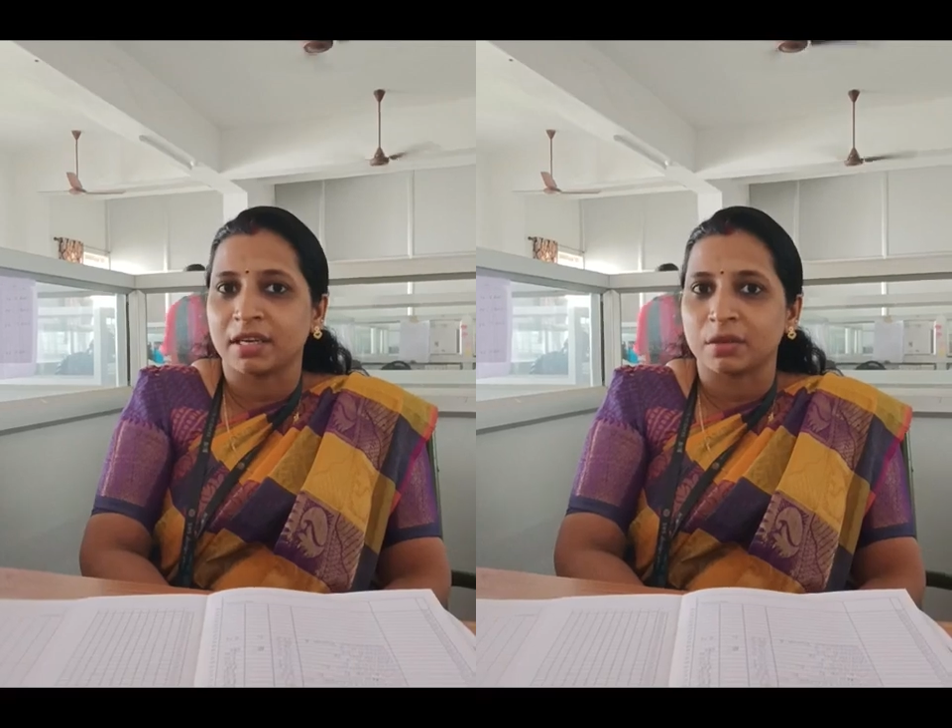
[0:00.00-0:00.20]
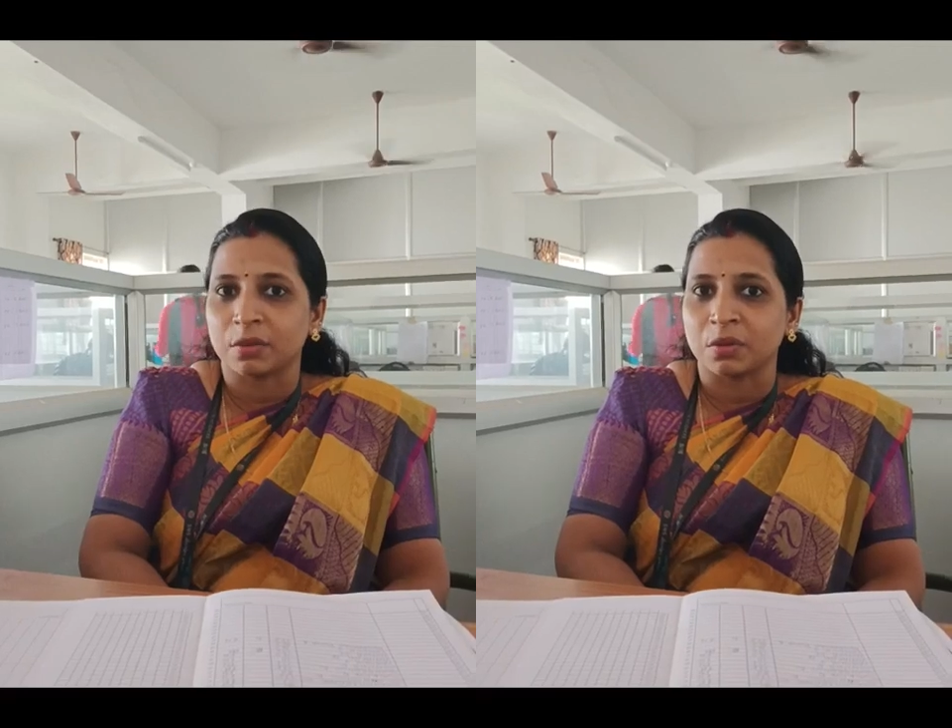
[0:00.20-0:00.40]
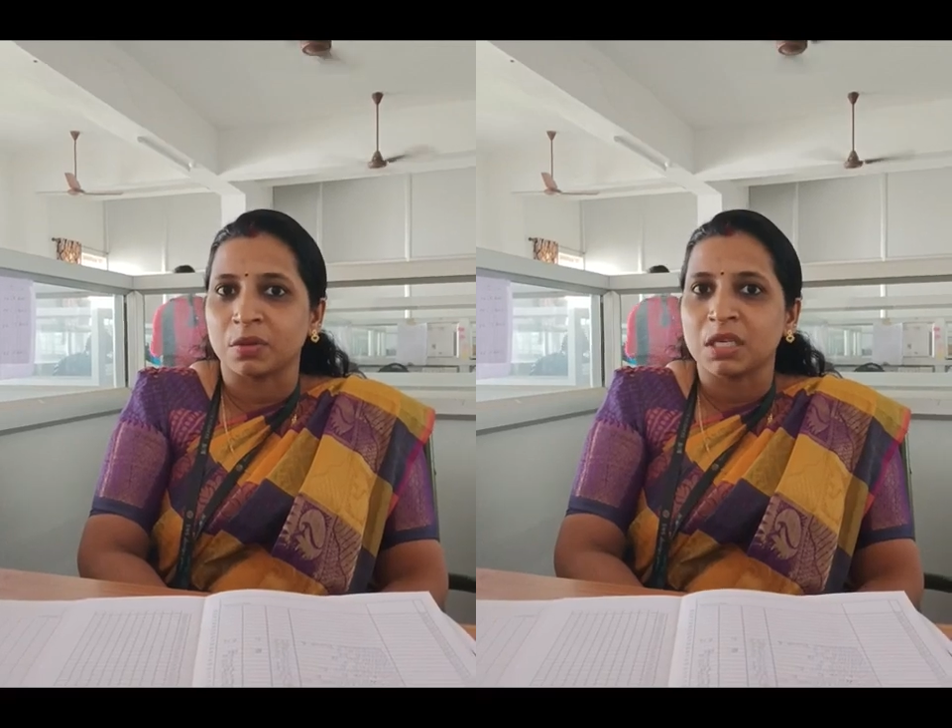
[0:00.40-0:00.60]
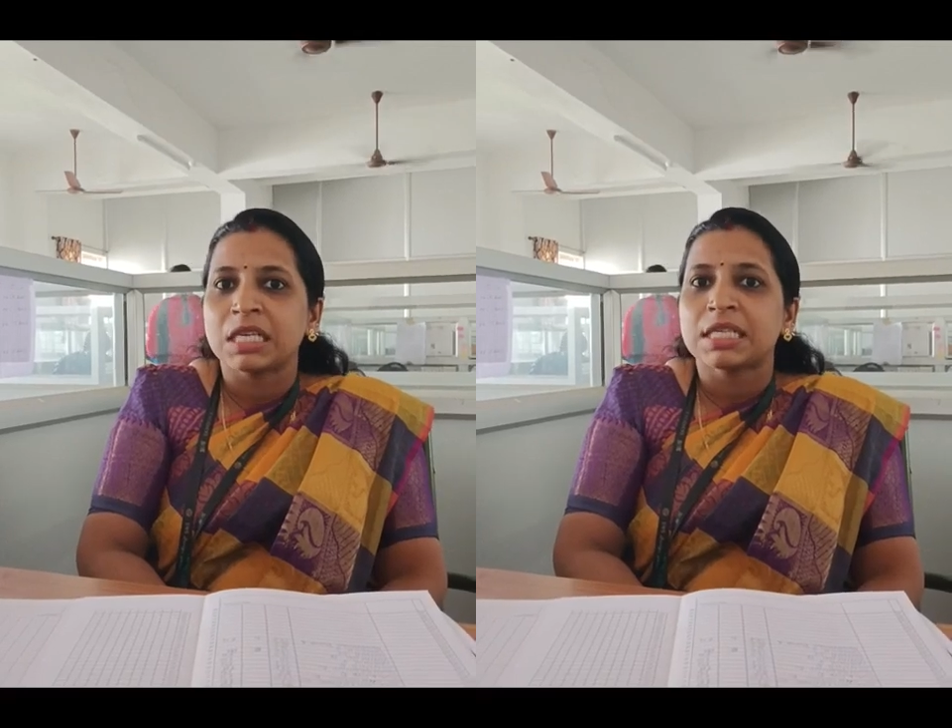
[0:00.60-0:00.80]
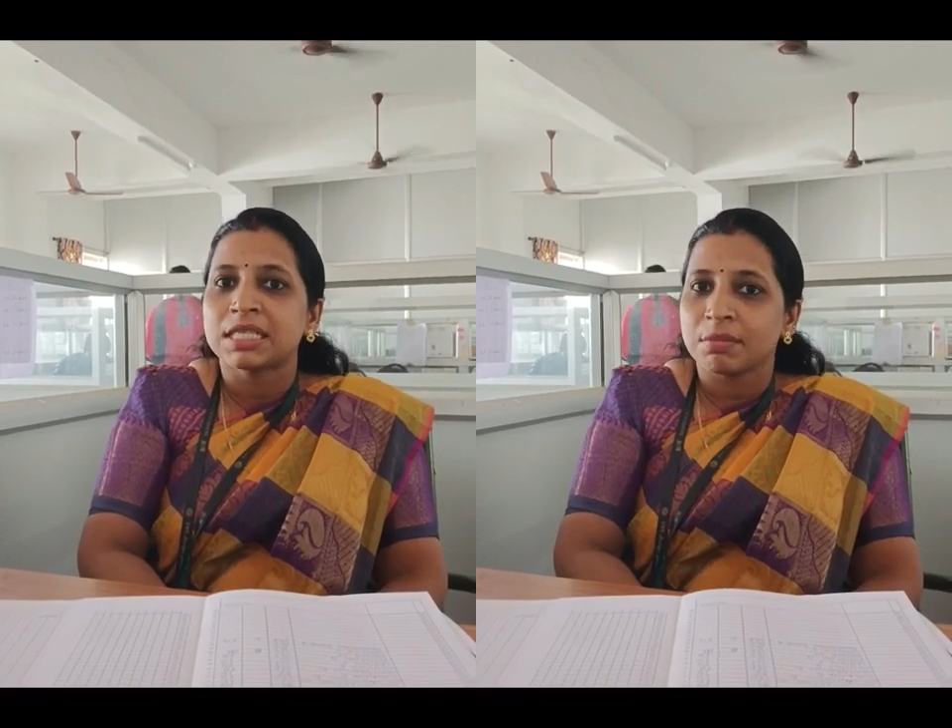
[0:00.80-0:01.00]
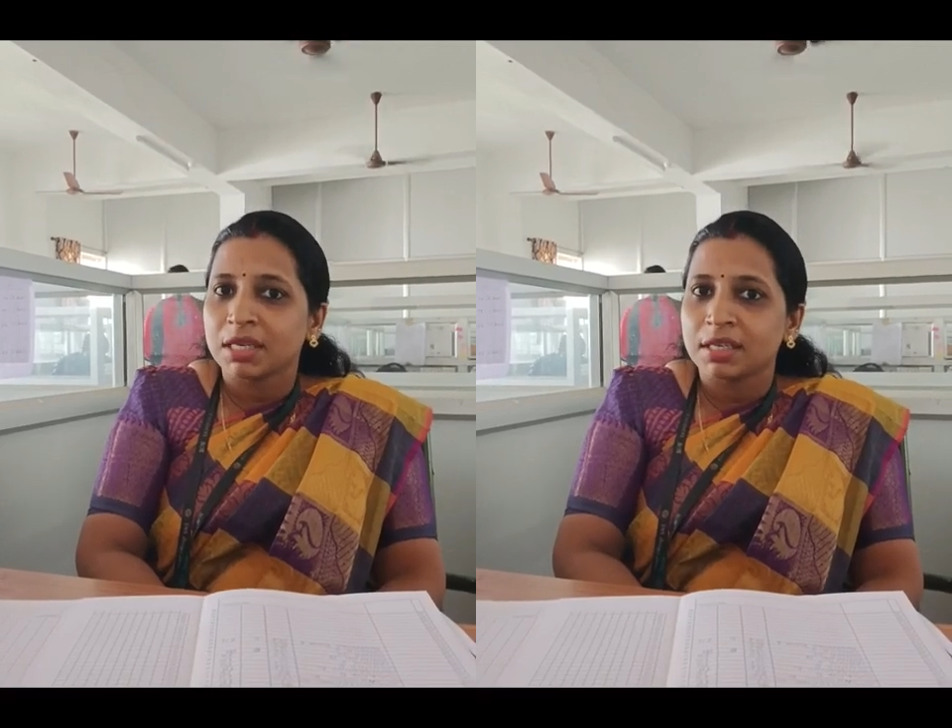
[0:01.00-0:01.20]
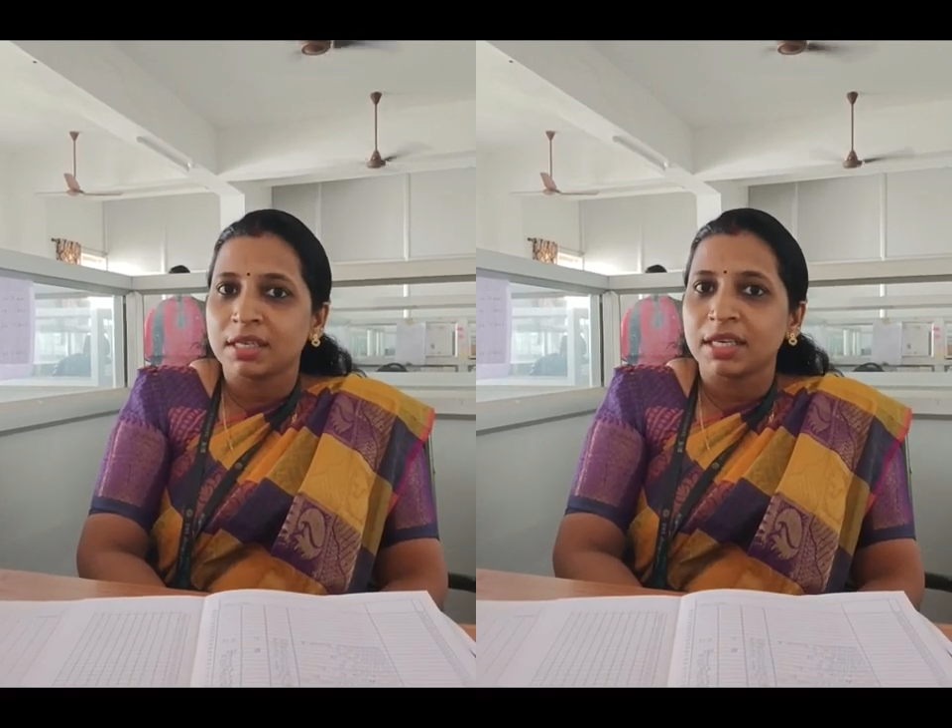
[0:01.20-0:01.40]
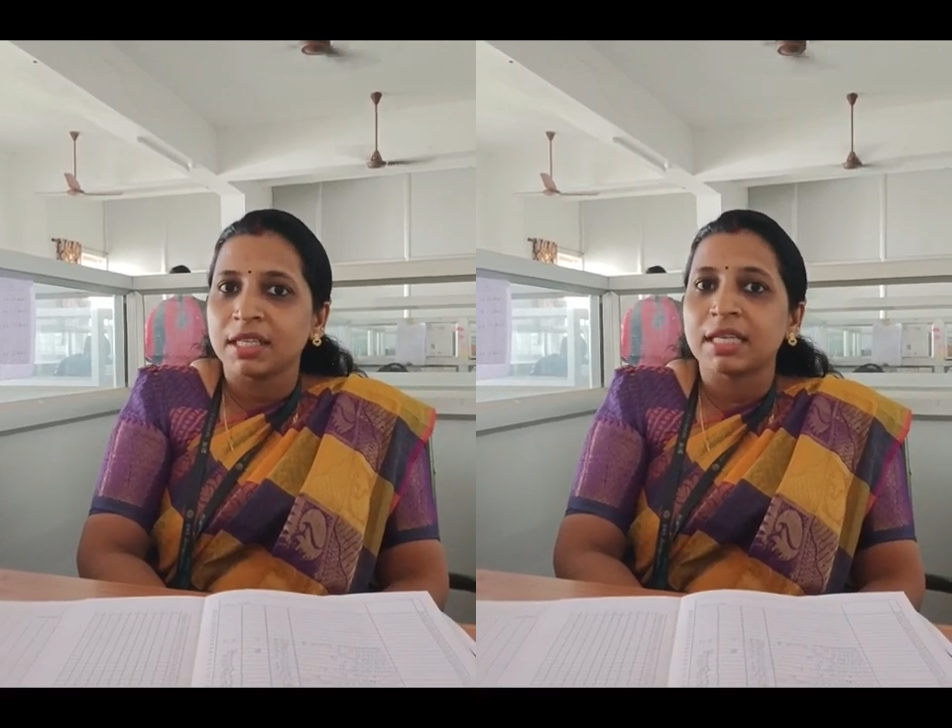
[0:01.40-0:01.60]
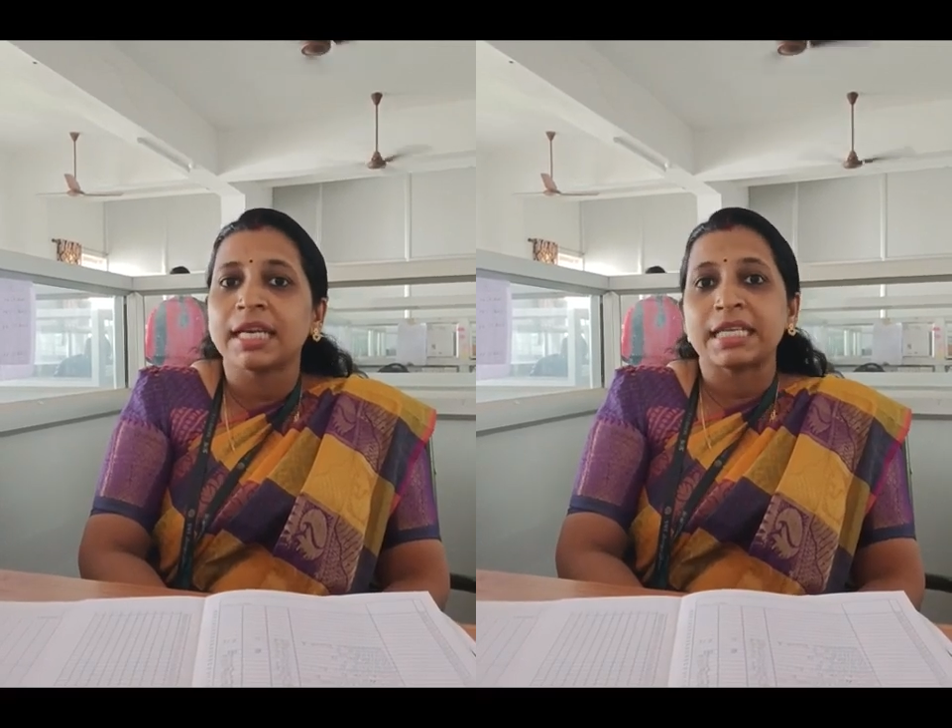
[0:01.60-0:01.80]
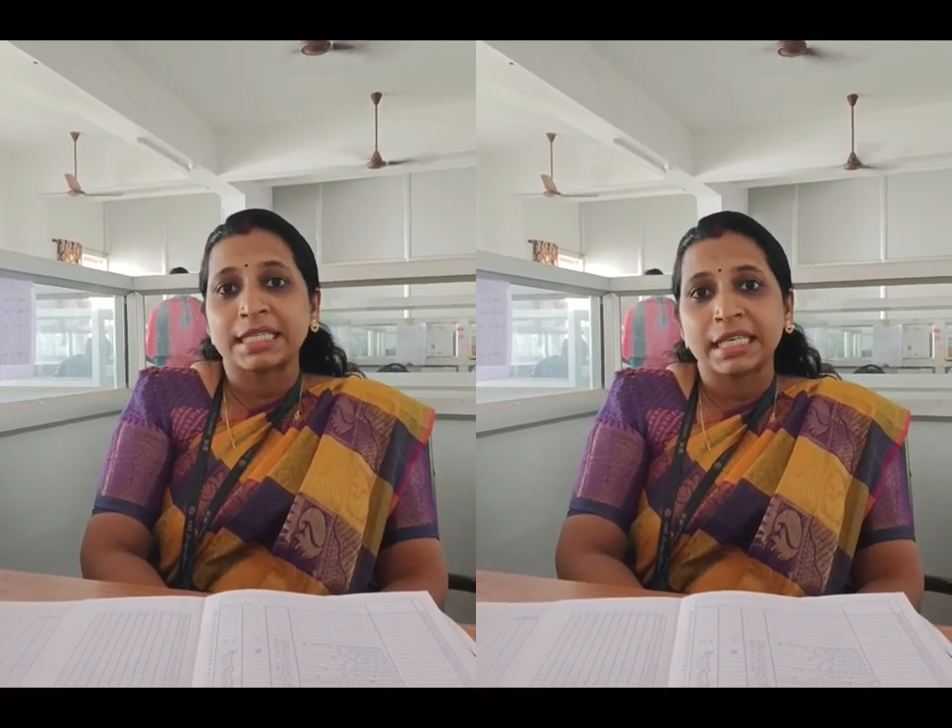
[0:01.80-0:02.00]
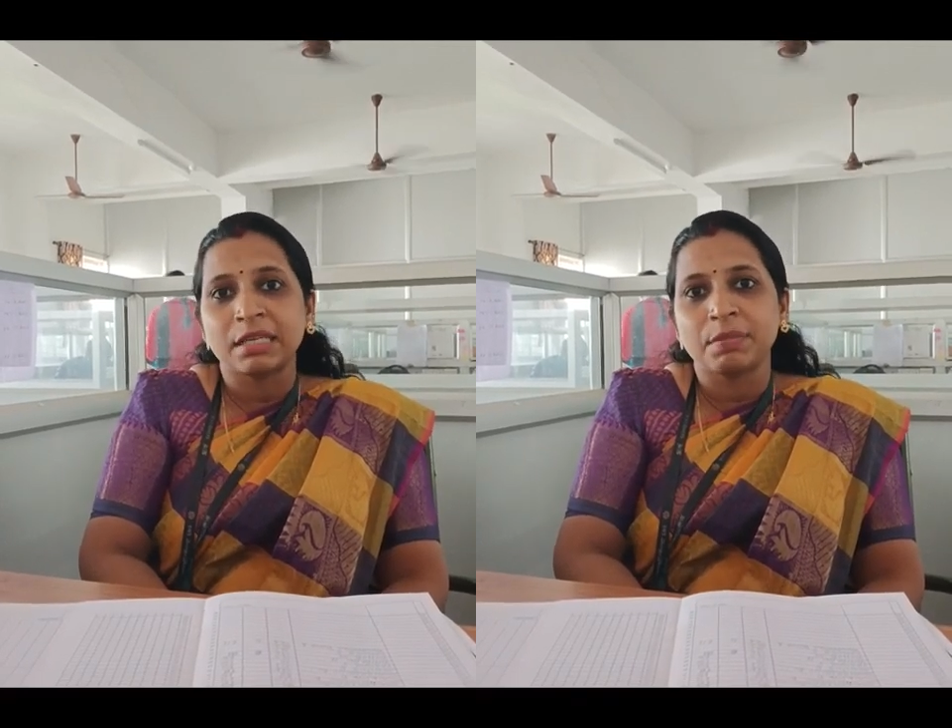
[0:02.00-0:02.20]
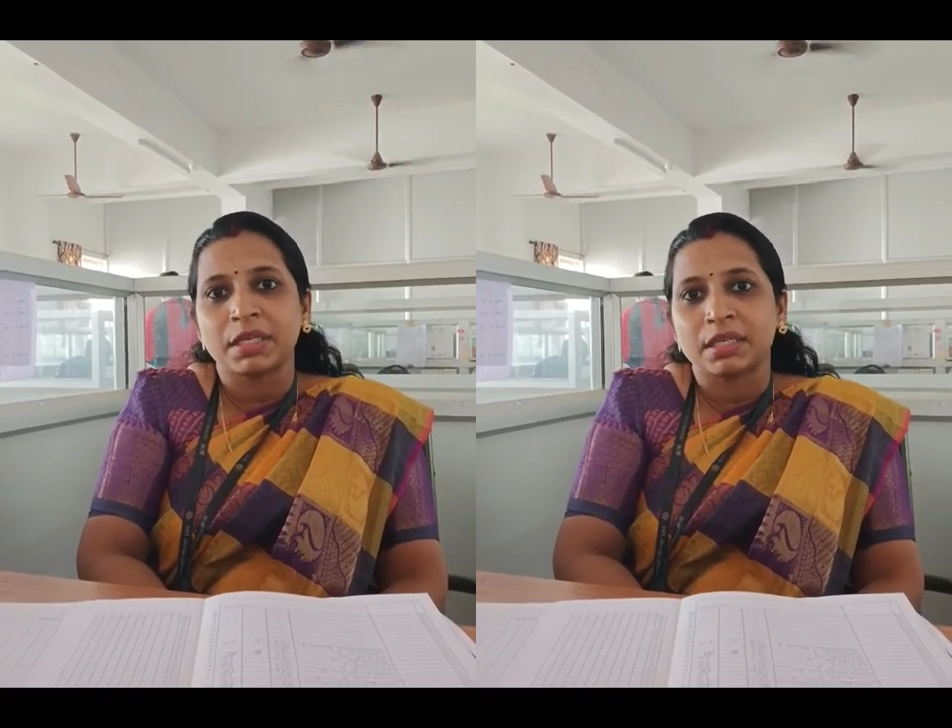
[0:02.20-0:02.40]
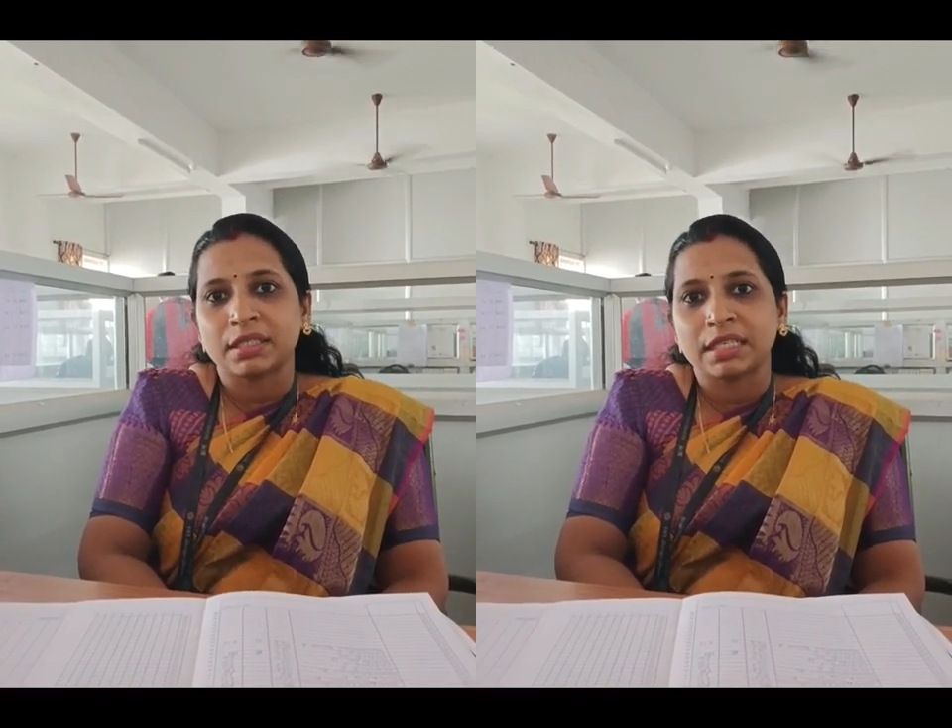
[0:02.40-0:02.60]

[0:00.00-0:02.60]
can grow. Similarly, the SCD pillar,